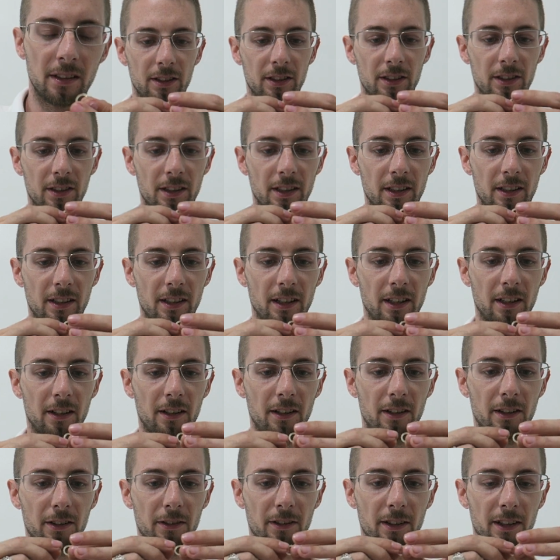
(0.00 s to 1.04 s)
Just get that
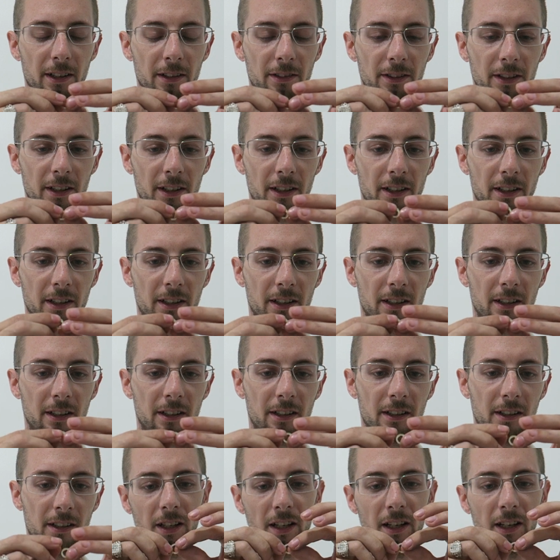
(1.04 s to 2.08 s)
all around there.
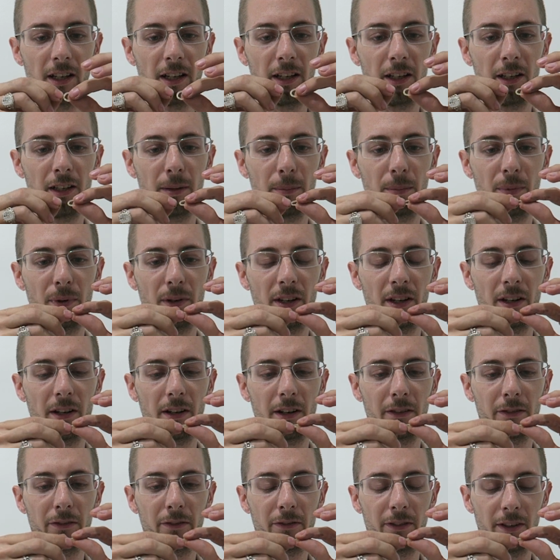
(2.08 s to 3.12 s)
Clean any debris
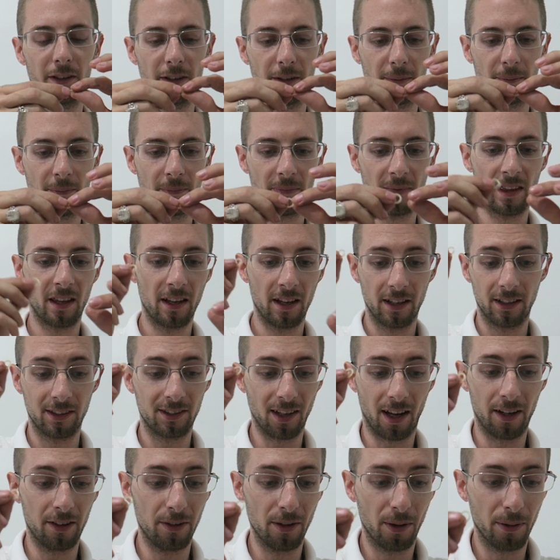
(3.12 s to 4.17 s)
off of it.
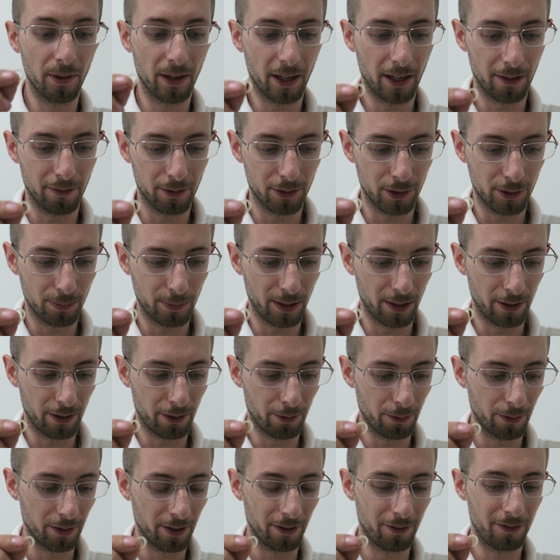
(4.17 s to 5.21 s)
So I don't have a spare
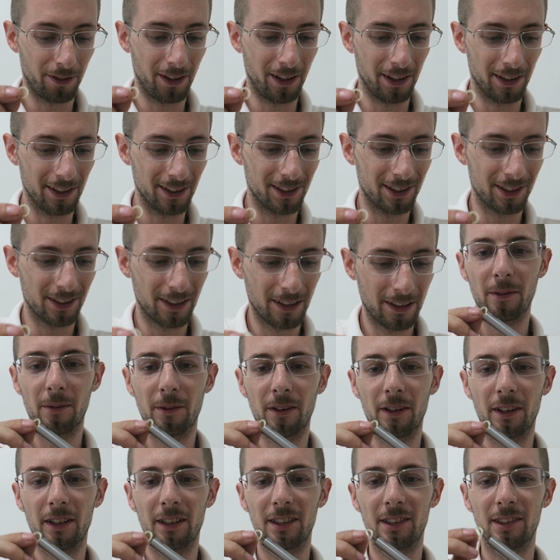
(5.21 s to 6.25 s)
one of these.
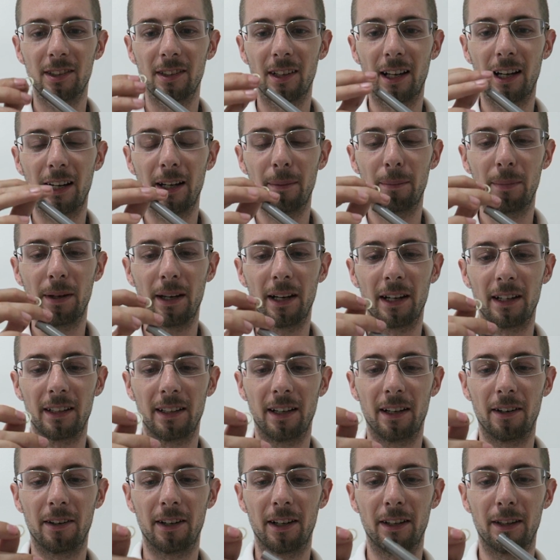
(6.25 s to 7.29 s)
I'm gonna slide it back
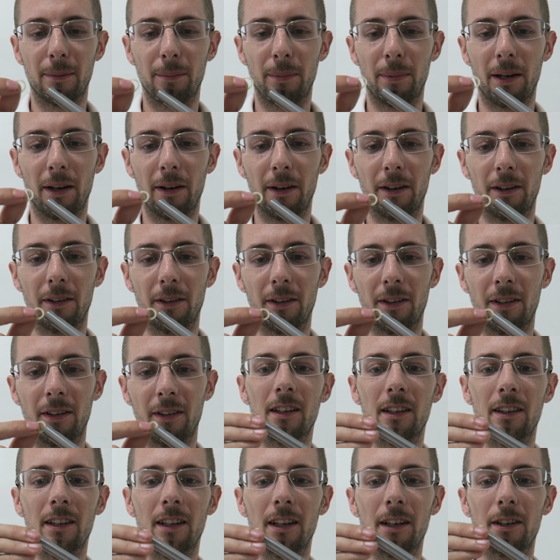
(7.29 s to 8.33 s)
down on the barrel.
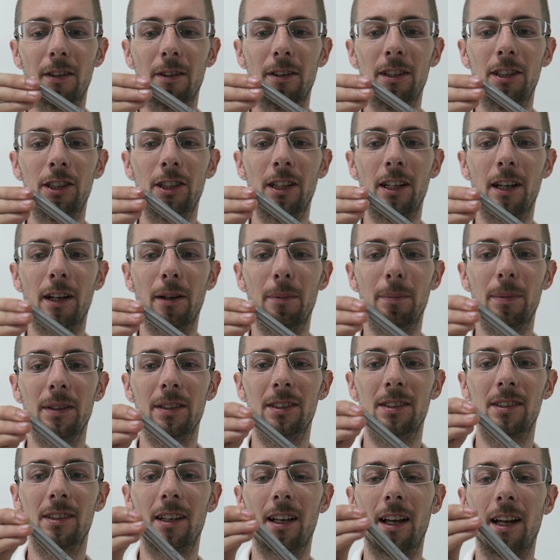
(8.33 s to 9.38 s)
And that grease should help it
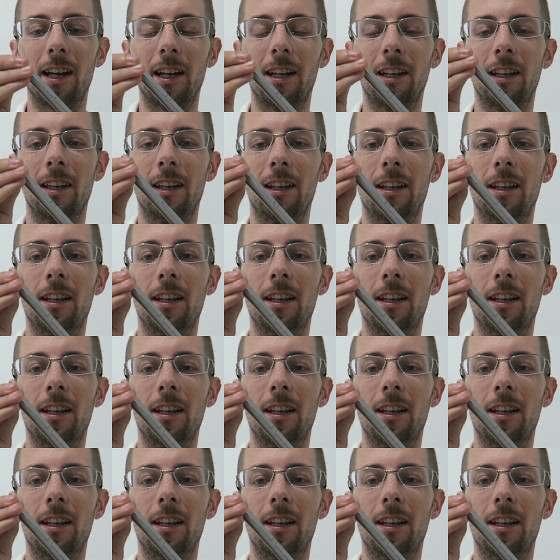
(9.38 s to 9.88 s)
slide.